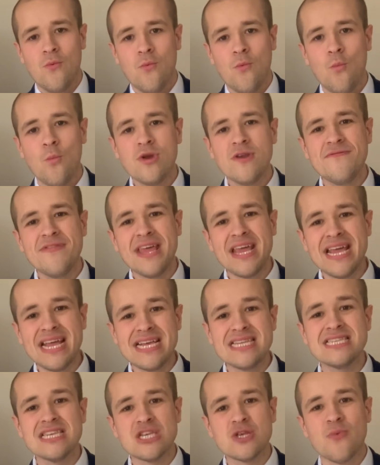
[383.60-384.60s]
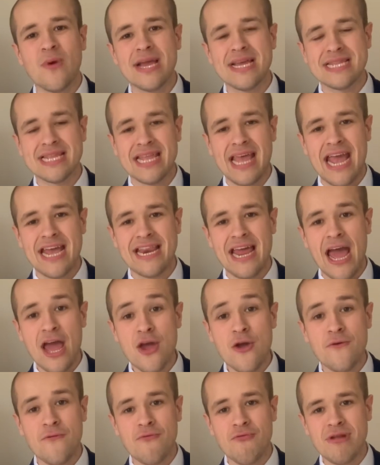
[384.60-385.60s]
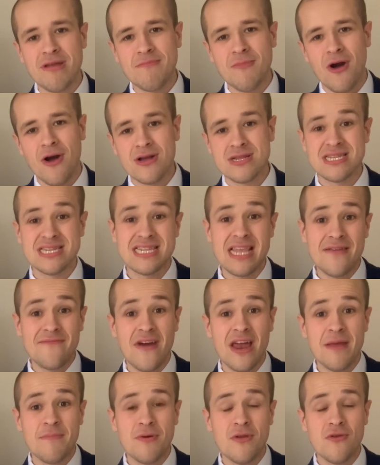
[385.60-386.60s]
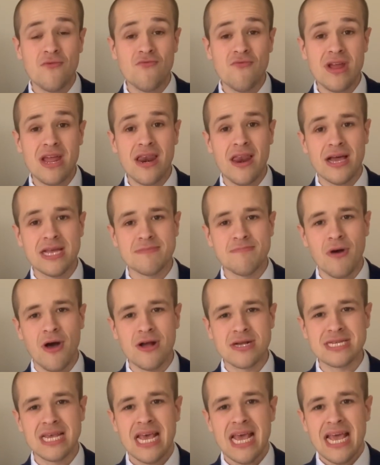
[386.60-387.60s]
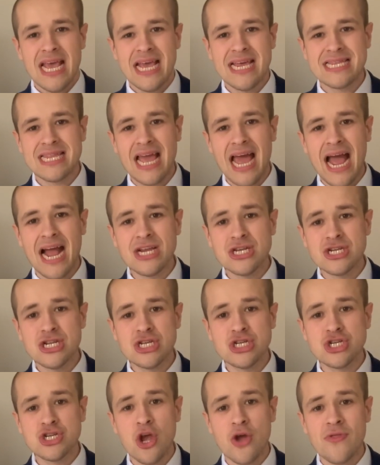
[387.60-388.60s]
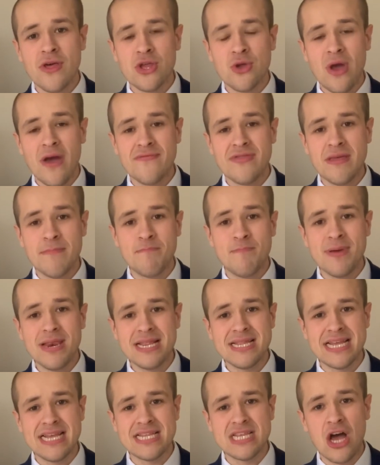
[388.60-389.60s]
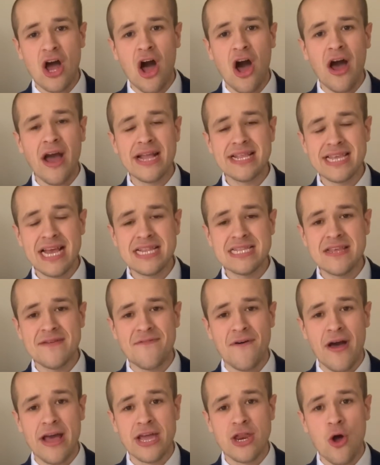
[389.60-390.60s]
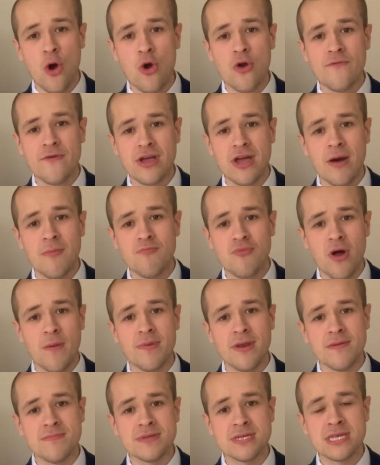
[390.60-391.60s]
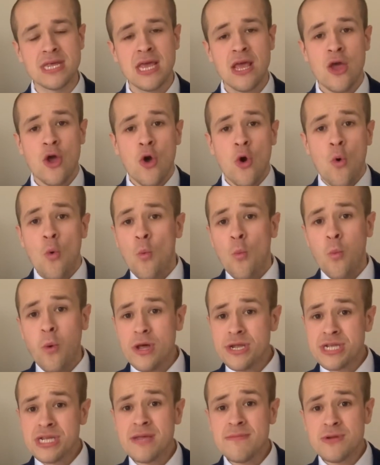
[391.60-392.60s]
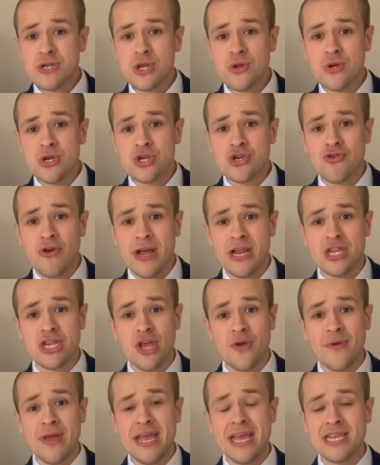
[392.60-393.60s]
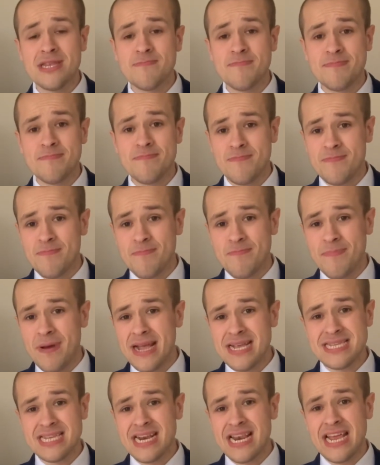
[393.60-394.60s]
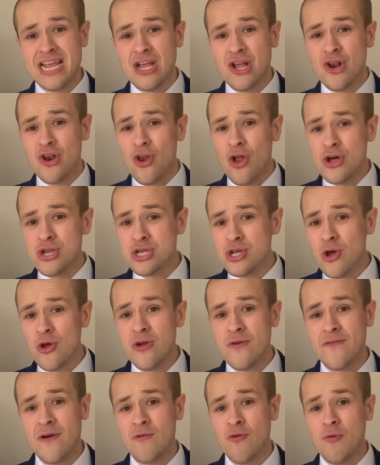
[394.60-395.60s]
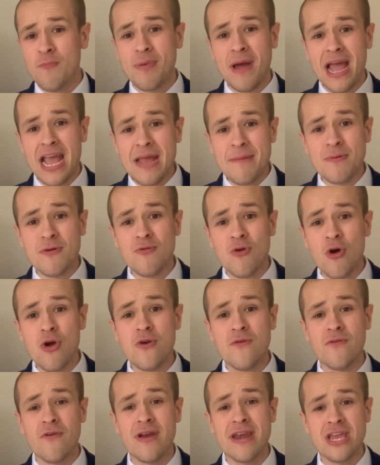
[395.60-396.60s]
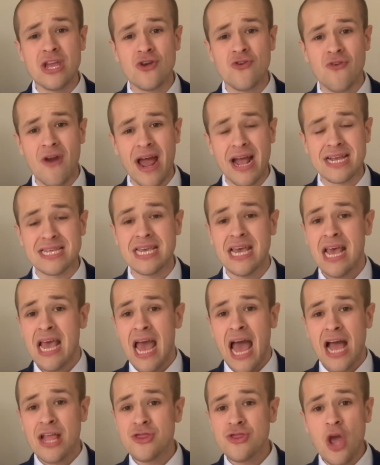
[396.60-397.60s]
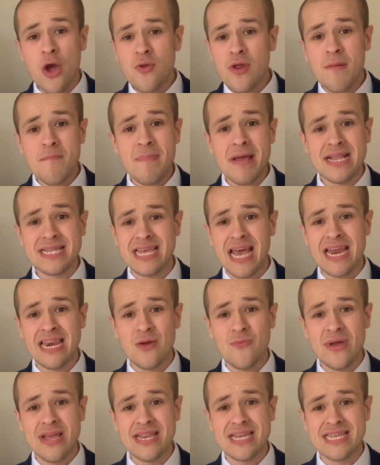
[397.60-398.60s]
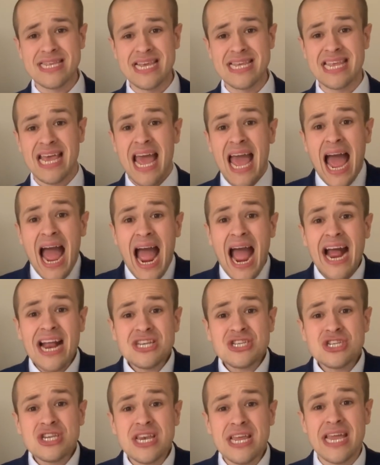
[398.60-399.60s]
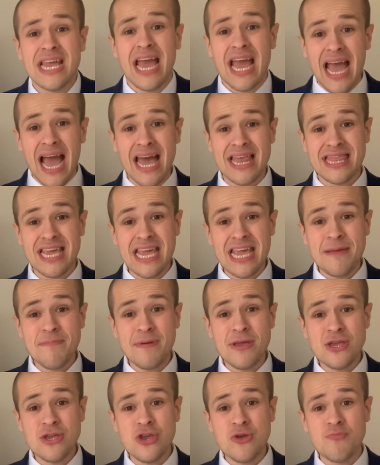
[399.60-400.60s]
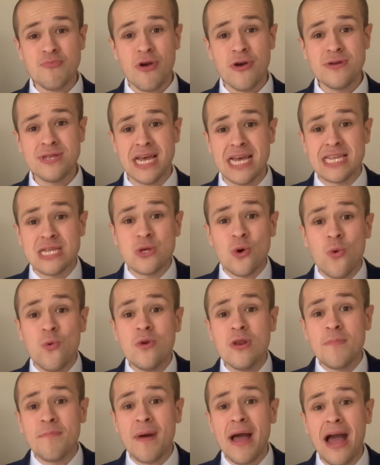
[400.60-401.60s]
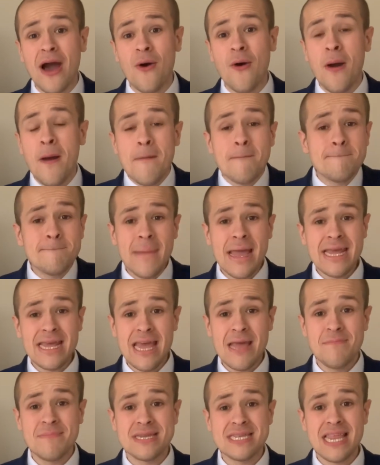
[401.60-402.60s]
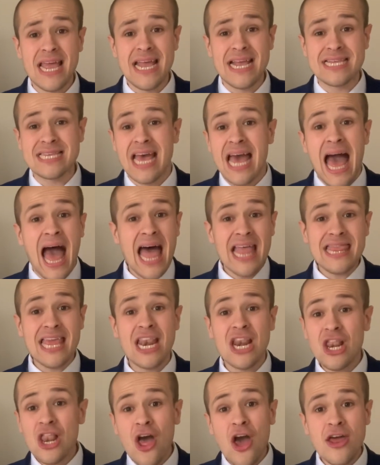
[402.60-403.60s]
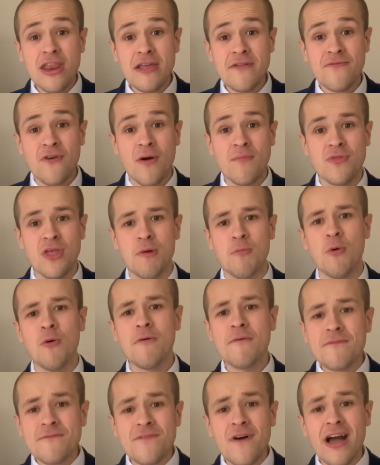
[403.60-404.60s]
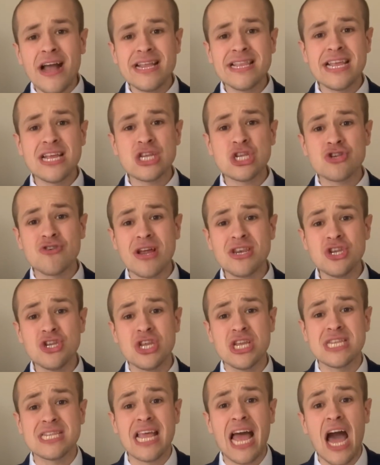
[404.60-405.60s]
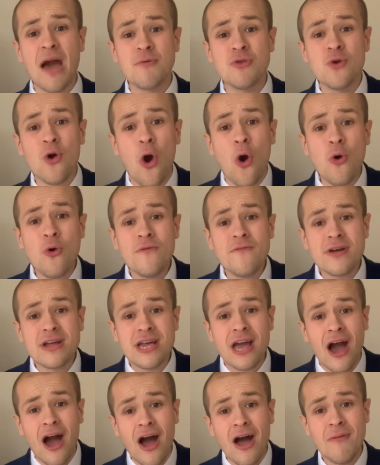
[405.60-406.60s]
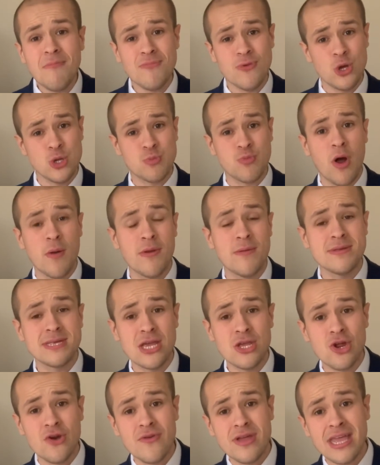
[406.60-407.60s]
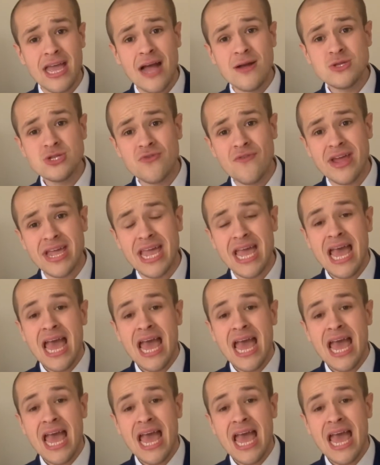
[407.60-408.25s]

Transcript: One of the easiest ways to gain AO3 marks, developed and realised marks, is to actually show that you have the ability to identify and overcome problems. What some students try and do is basically gloss over or paper over any cracks and don't admit to any weaknesses. Actually, the EPQ process is all about making mistakes and then learning from them or finding strategies to help you overcome those problems that you're encountering.